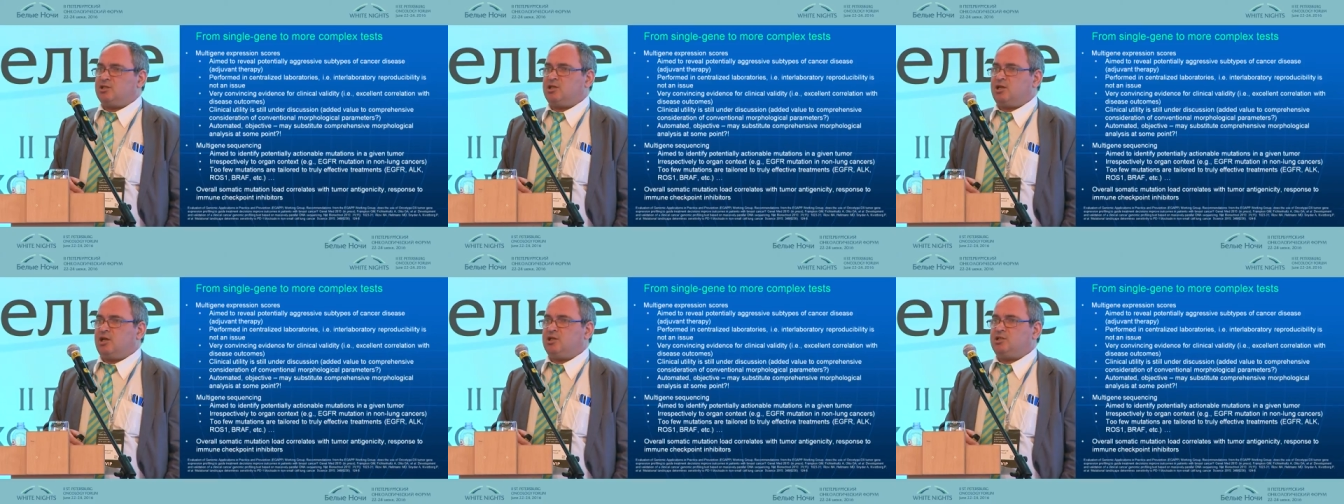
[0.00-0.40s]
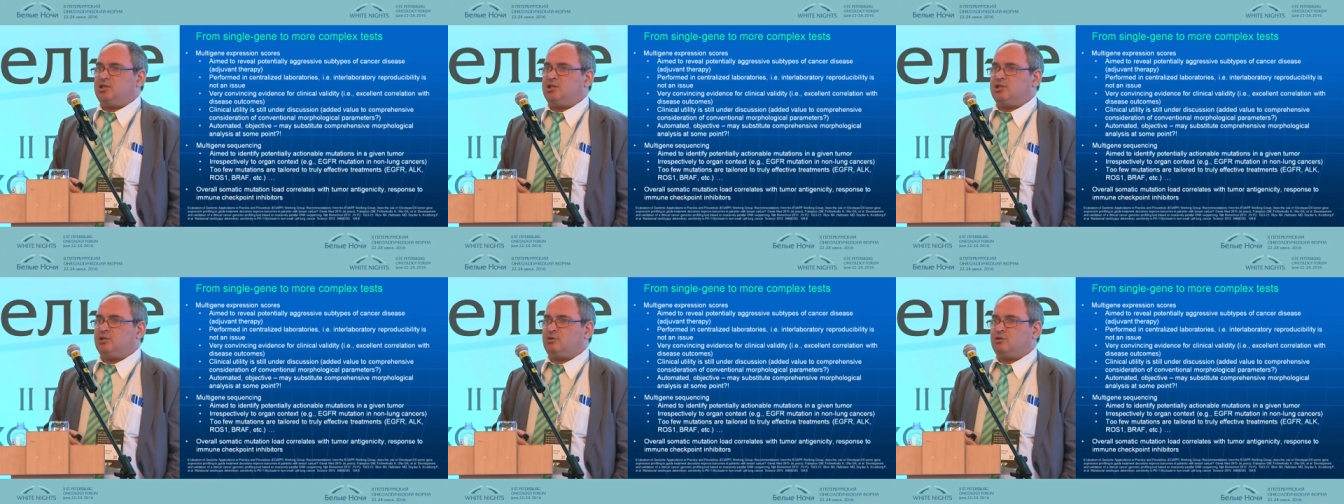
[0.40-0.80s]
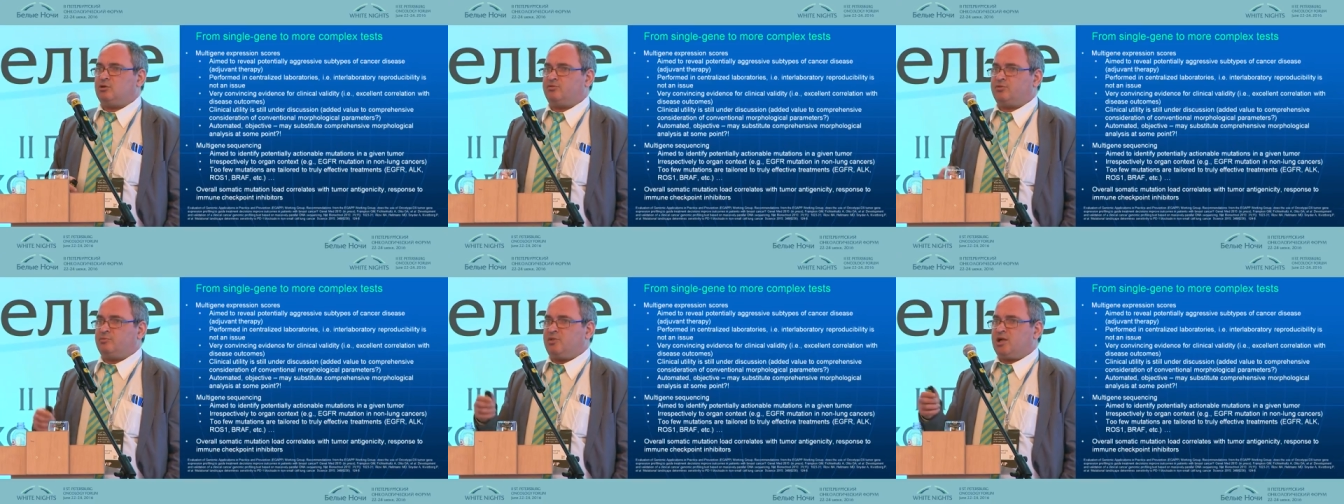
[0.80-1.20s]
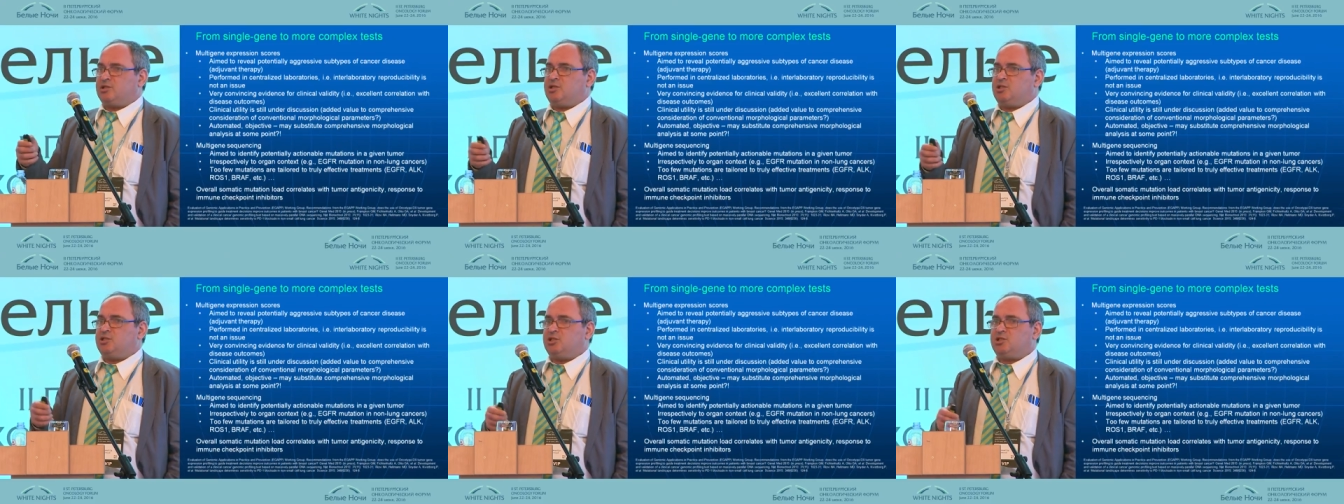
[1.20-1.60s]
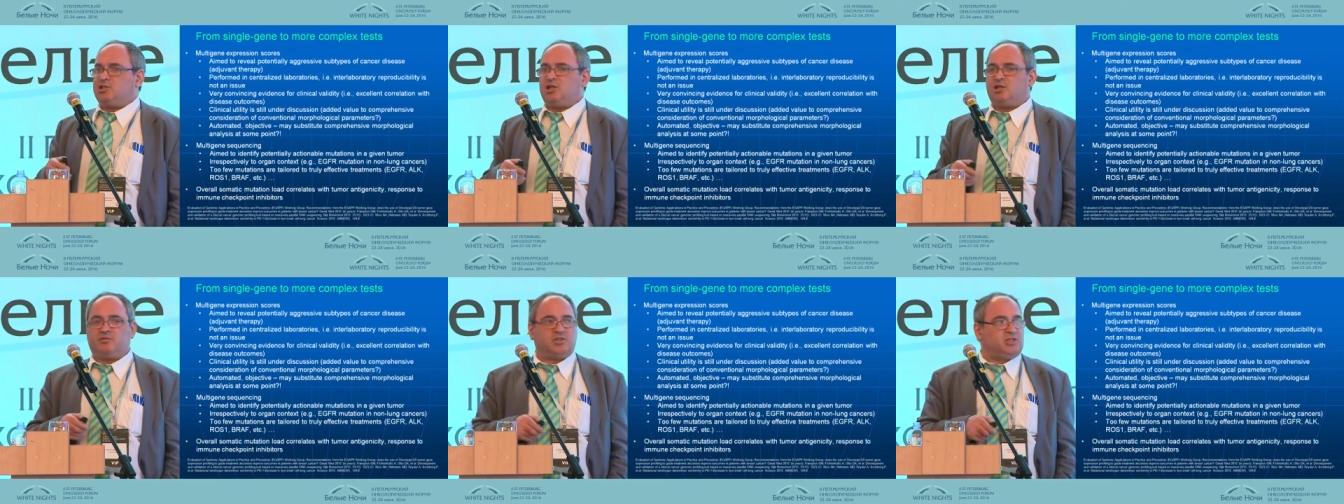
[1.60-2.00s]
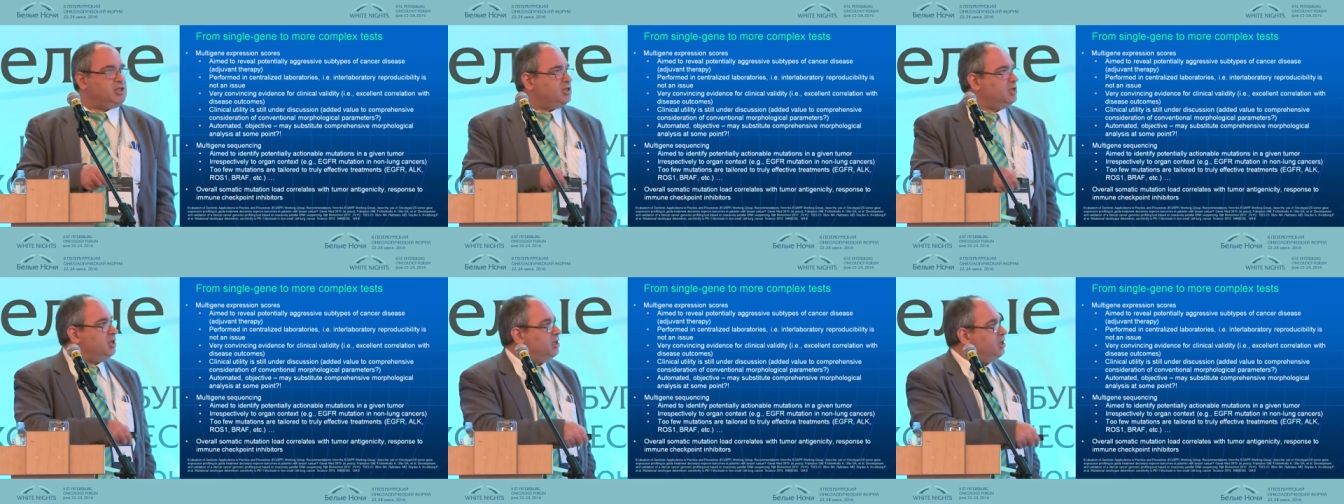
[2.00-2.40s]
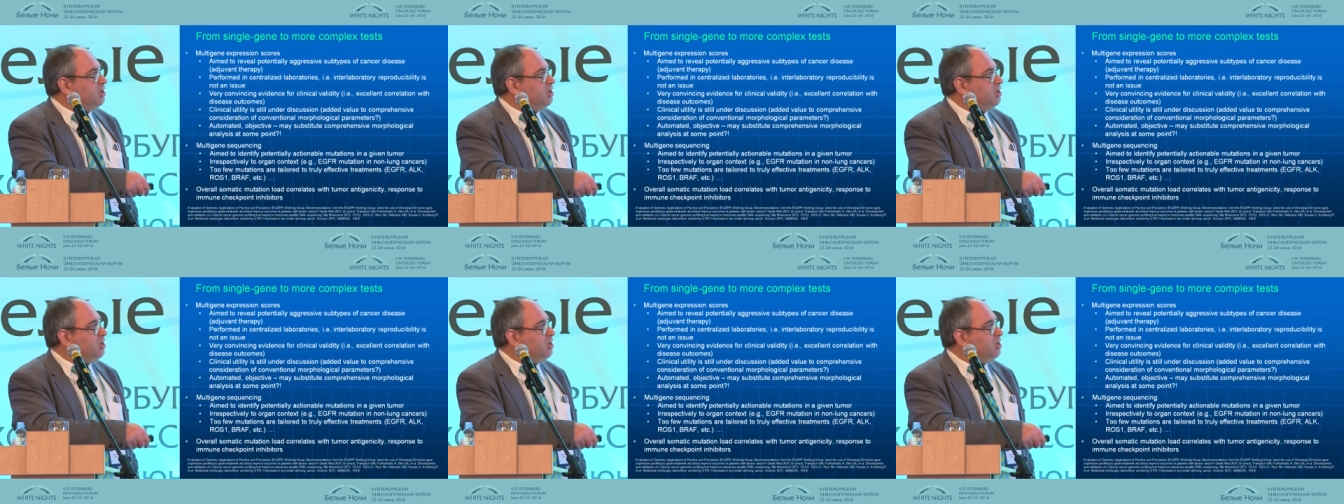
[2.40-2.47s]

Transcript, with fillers: The idea of multi-gene sequencing